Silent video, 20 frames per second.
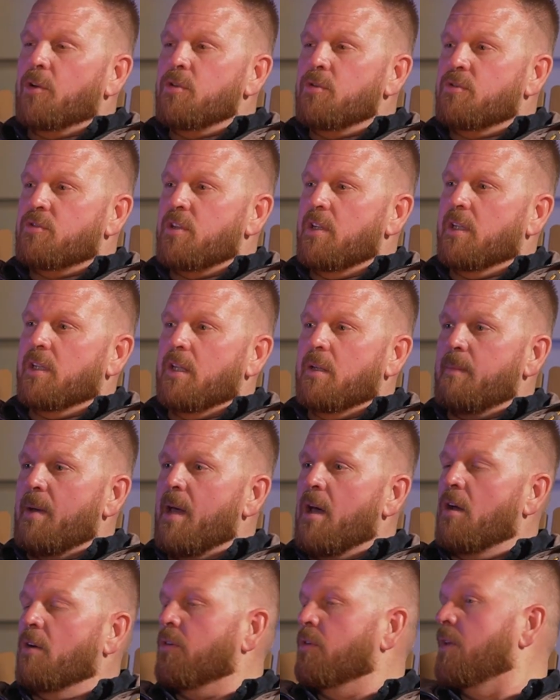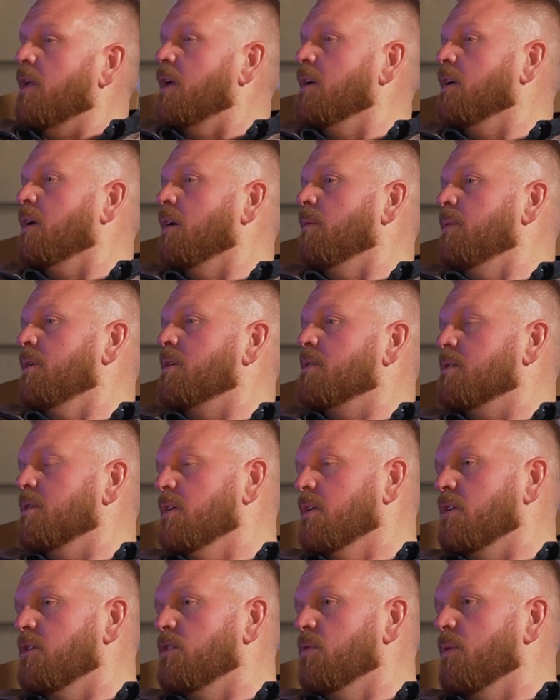you seeking them out, or are they coming and
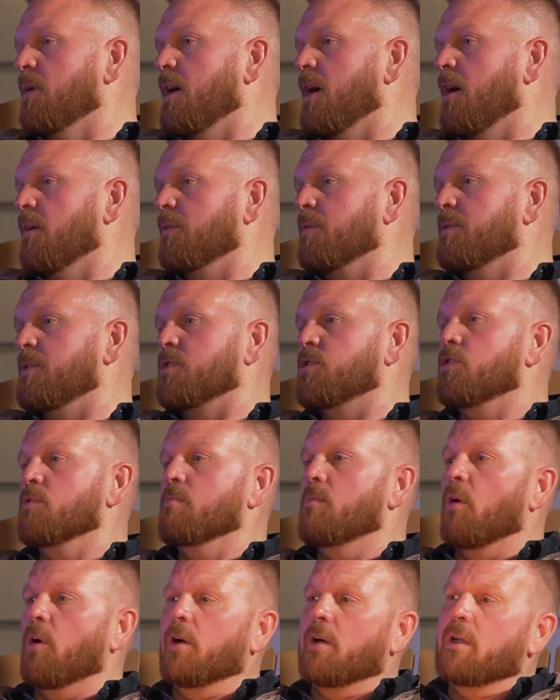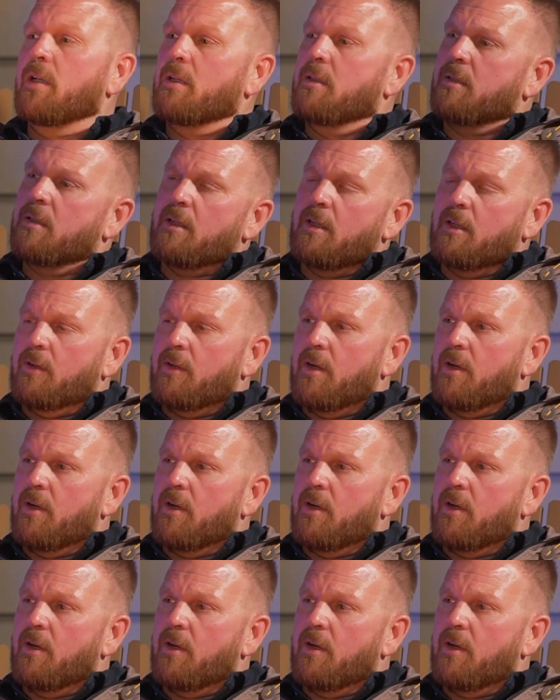seeking you out because you're marketing to their